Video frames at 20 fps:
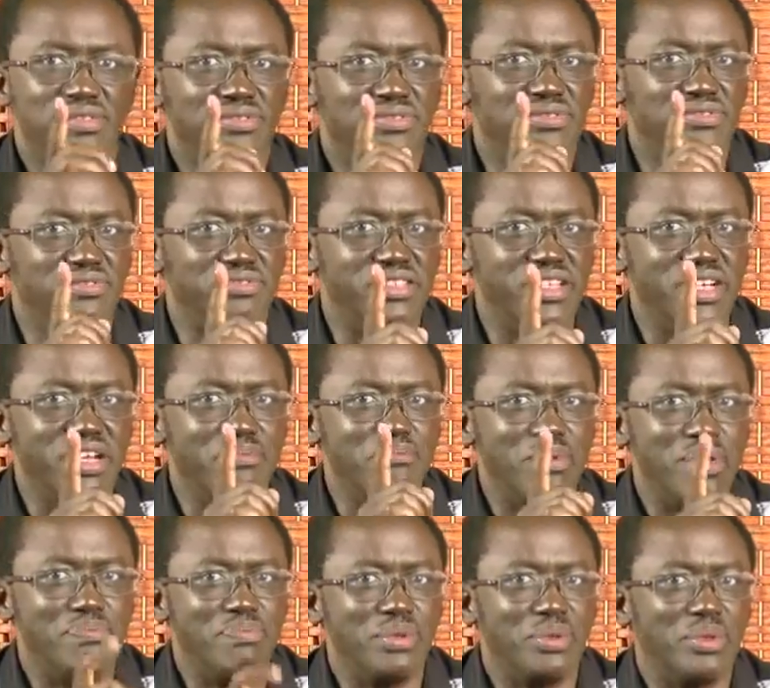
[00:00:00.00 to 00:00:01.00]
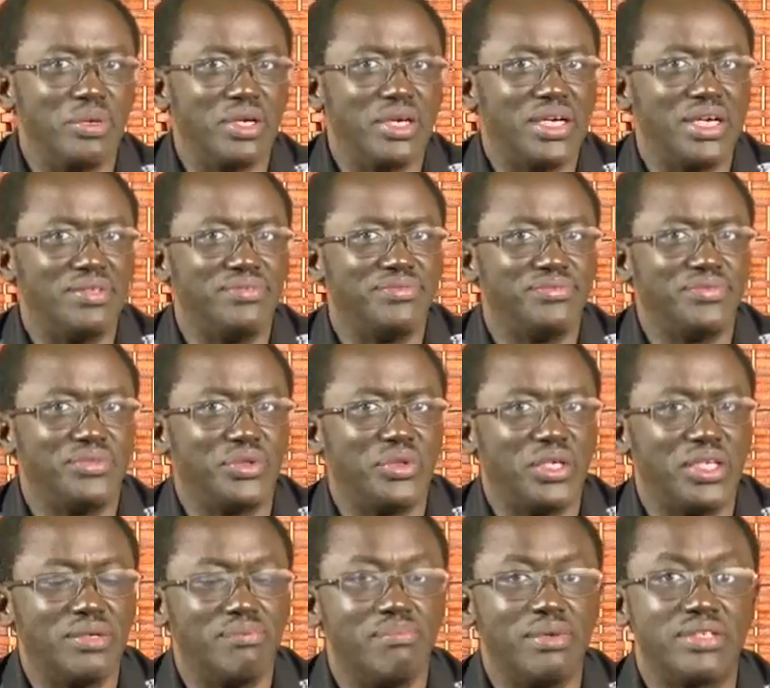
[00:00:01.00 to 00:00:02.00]
very people will come
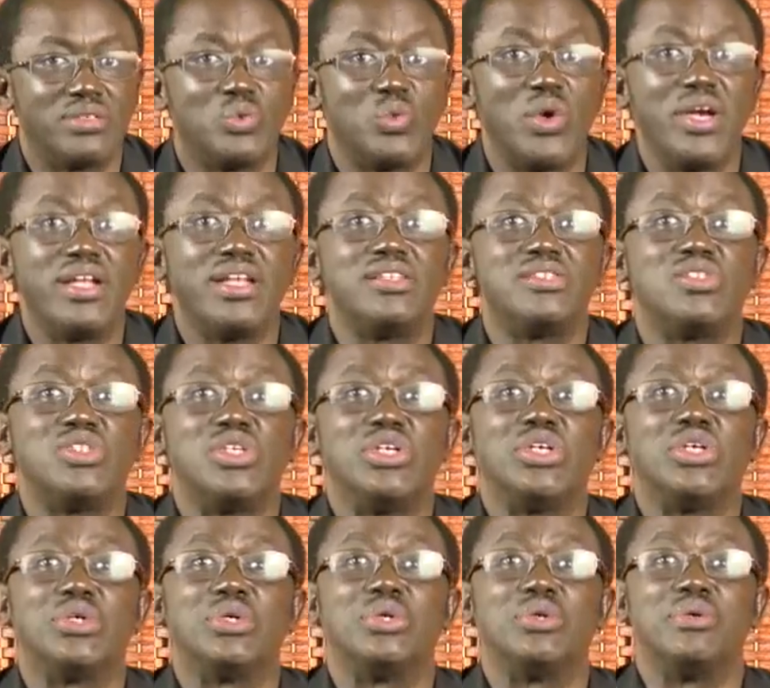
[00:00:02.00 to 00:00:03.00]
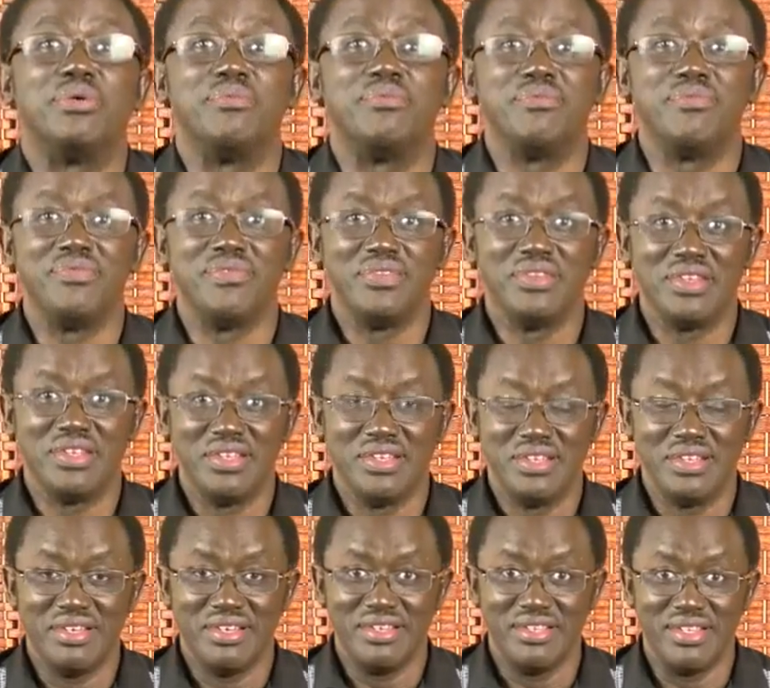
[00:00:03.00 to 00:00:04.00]
forward. But wait until
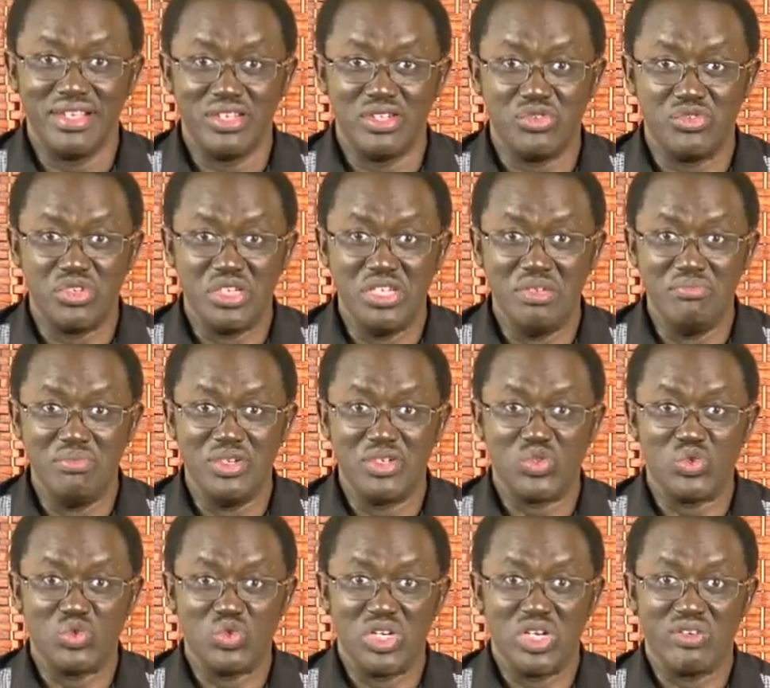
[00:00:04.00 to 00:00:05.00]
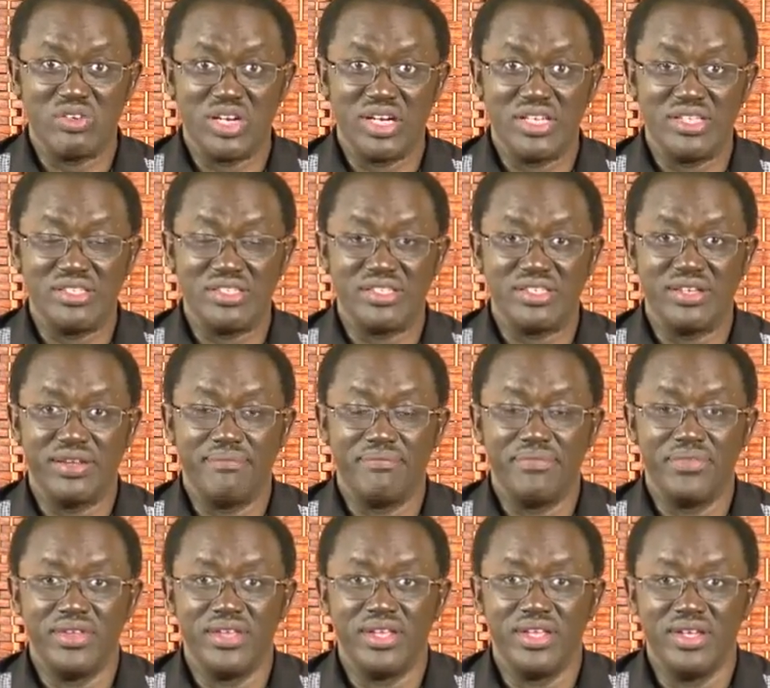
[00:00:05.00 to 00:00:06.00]
the dream is realized.
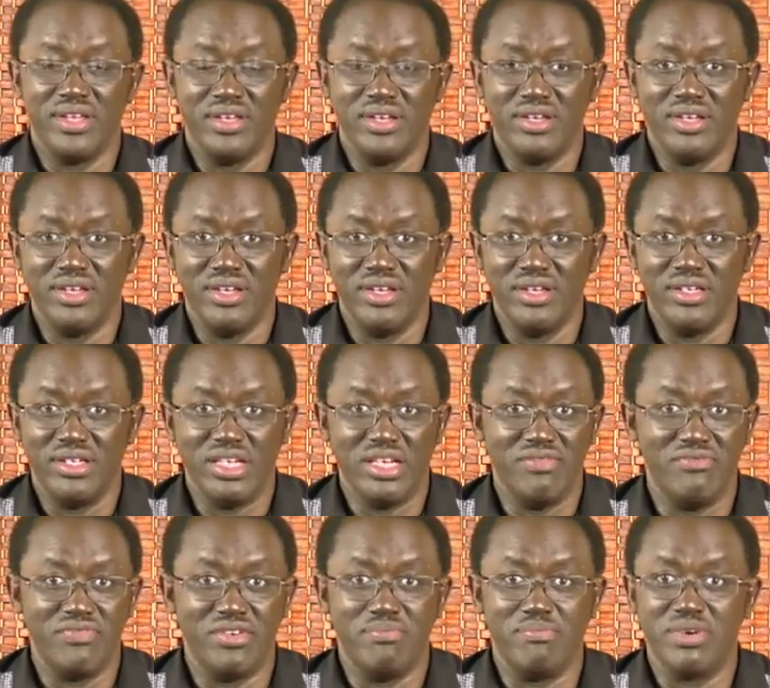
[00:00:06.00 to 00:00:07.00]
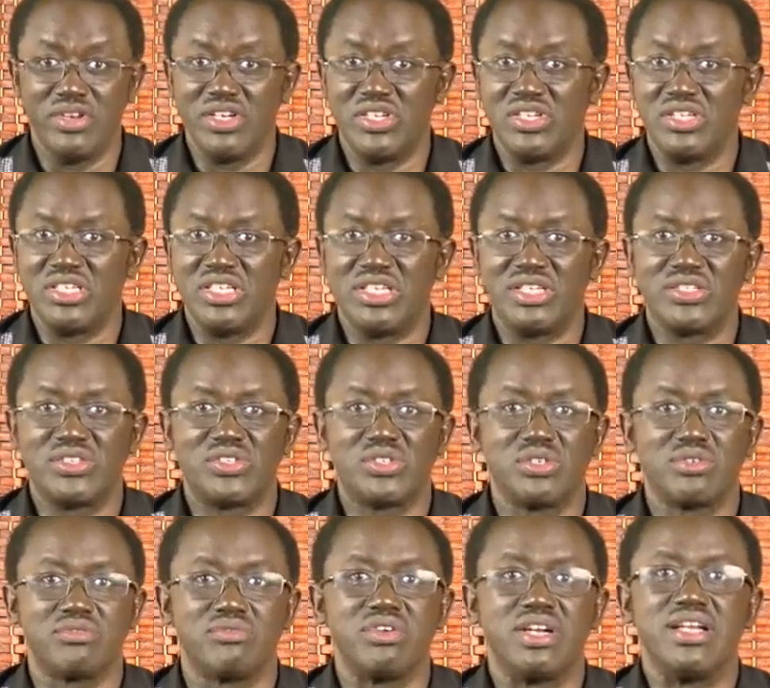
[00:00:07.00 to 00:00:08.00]
Everybody takes
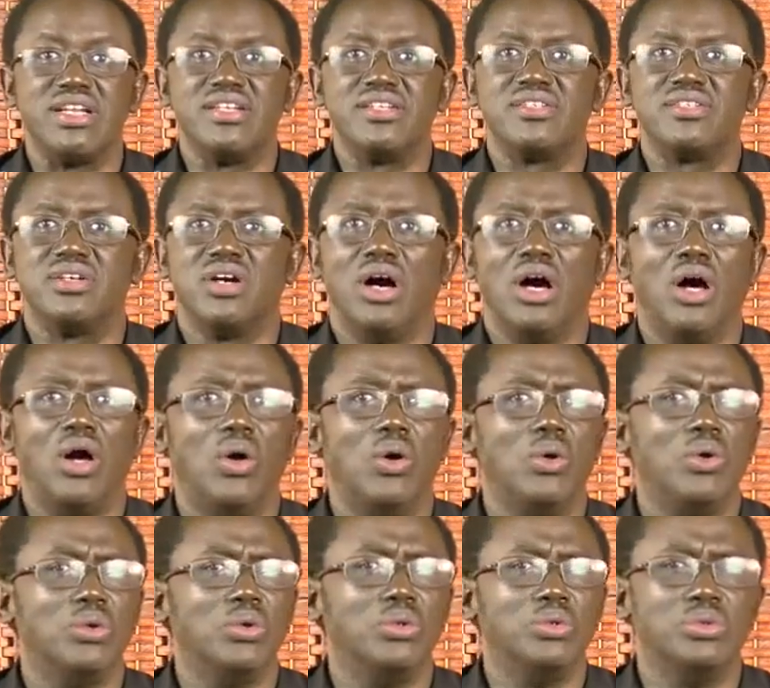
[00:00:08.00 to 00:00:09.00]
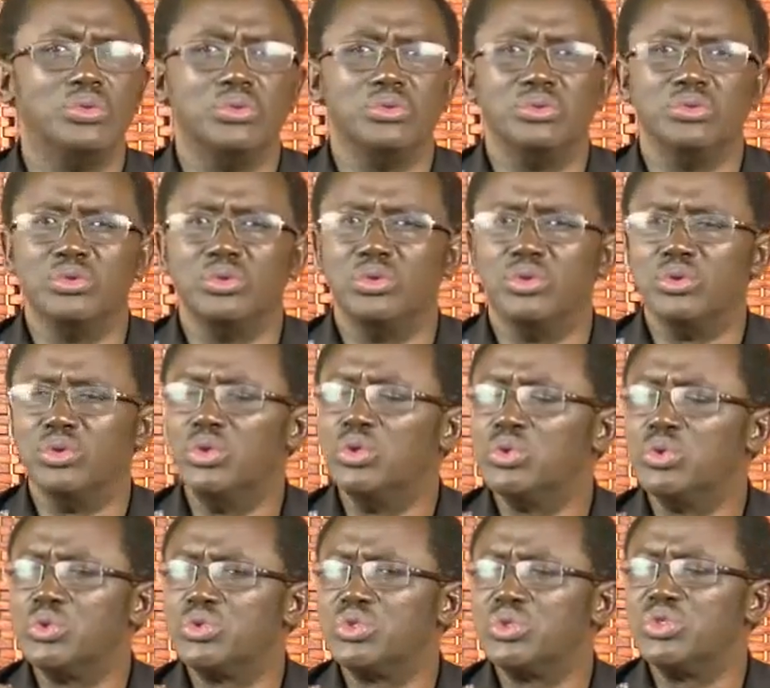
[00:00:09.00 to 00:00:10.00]
credit. Oh,
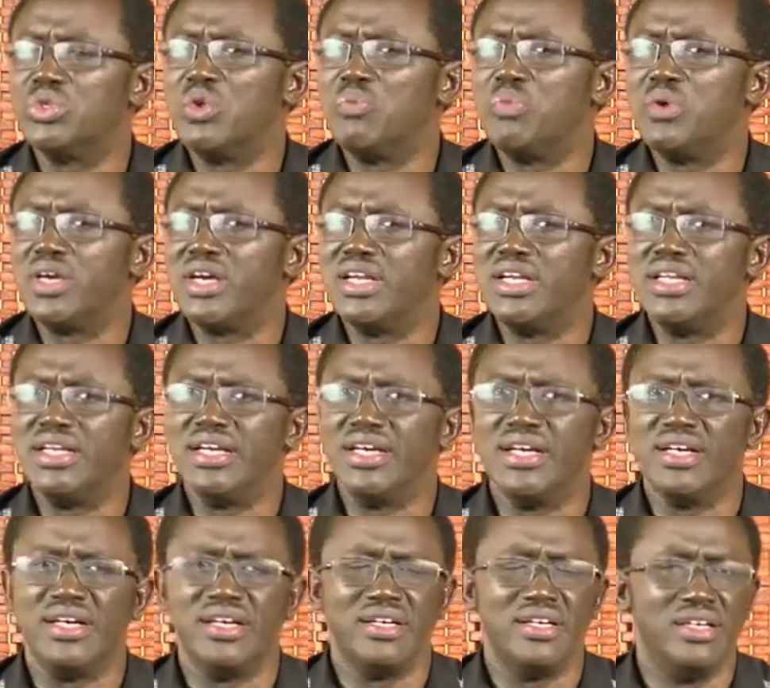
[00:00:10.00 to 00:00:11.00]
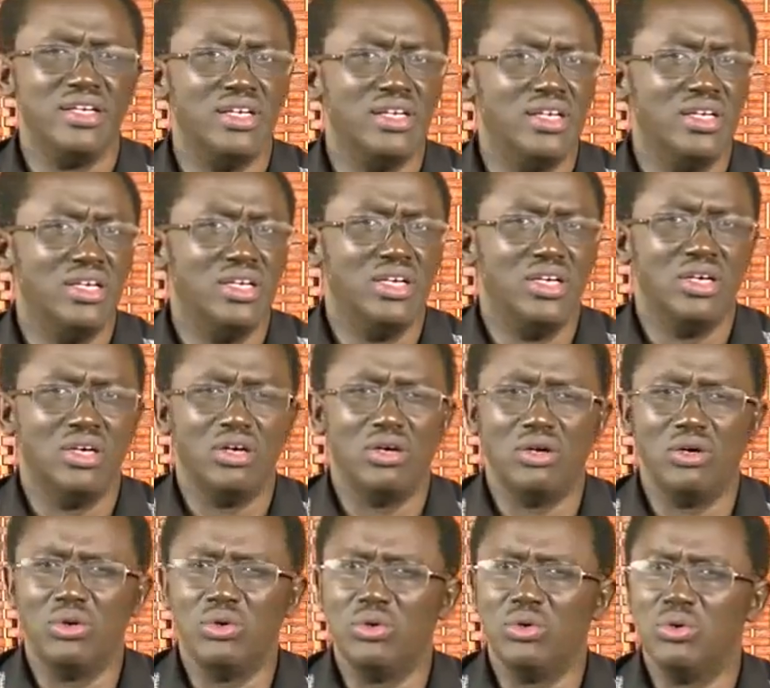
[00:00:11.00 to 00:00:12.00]
uhuru tuliopigania.
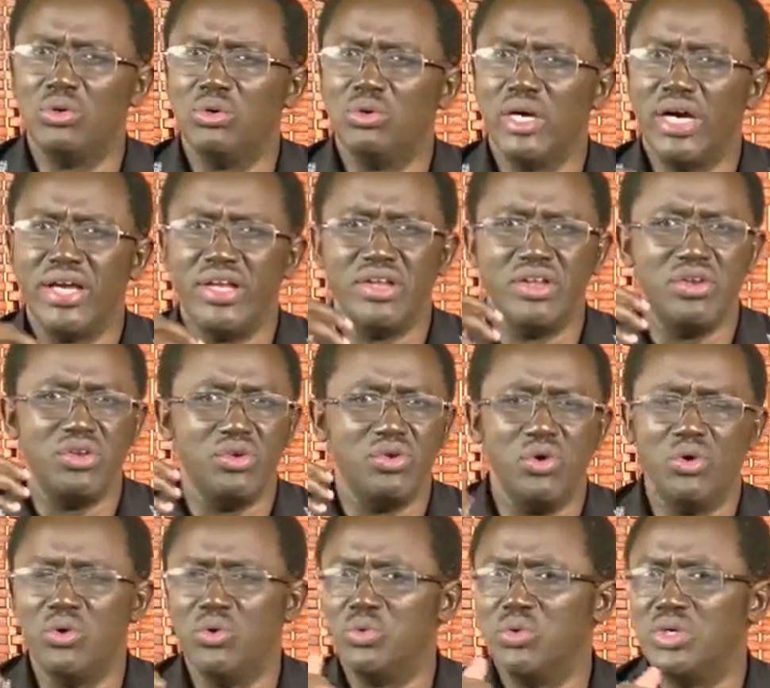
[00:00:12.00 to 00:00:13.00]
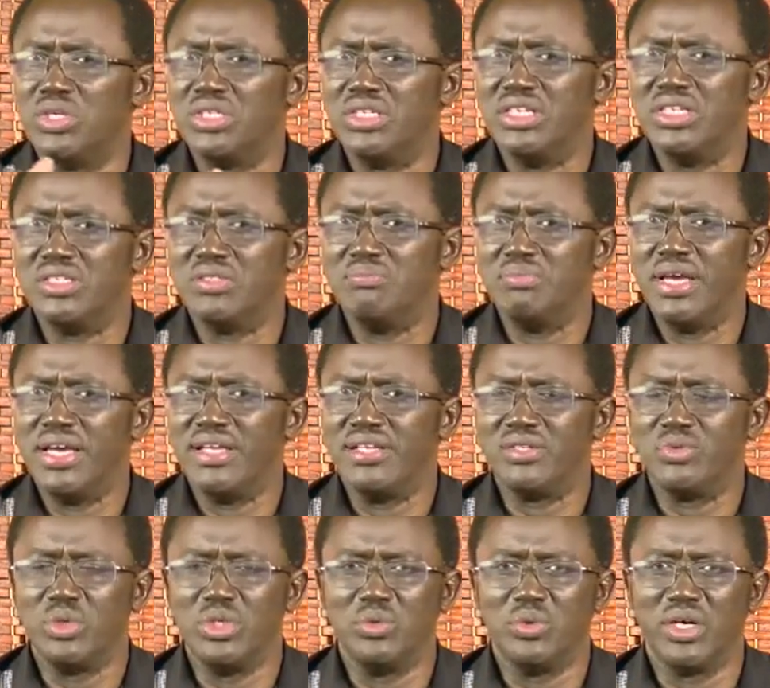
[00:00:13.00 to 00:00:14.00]
Oh, I know what this
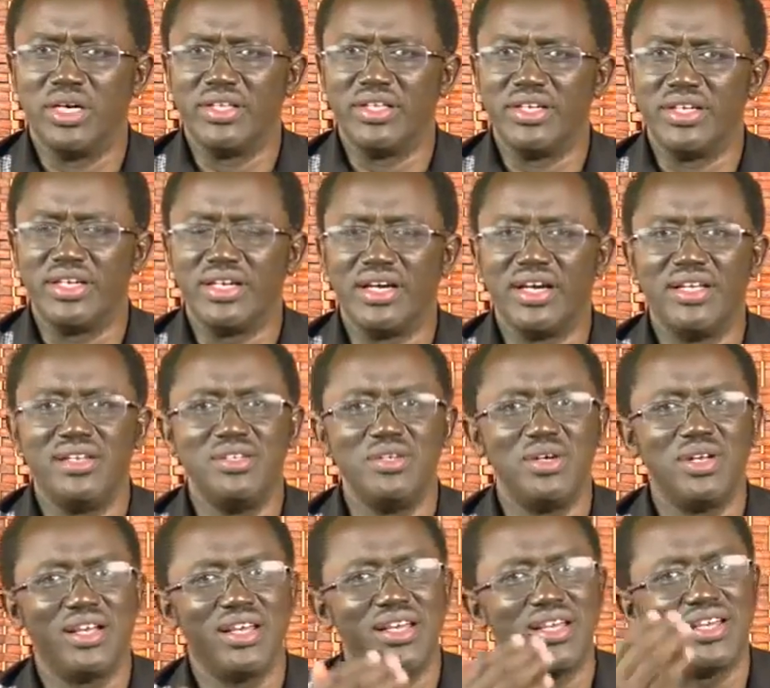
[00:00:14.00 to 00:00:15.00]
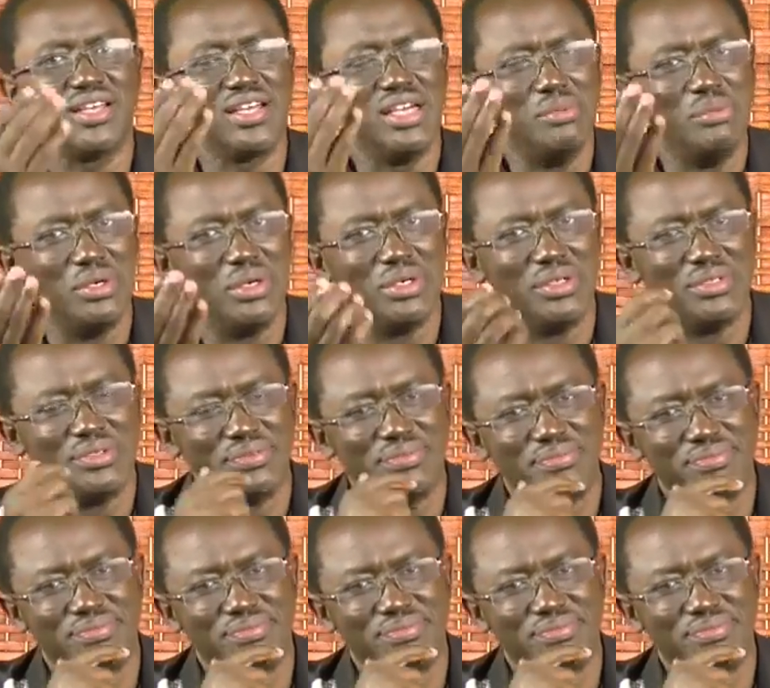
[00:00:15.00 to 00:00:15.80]
meant. We were there. And you're like, come on.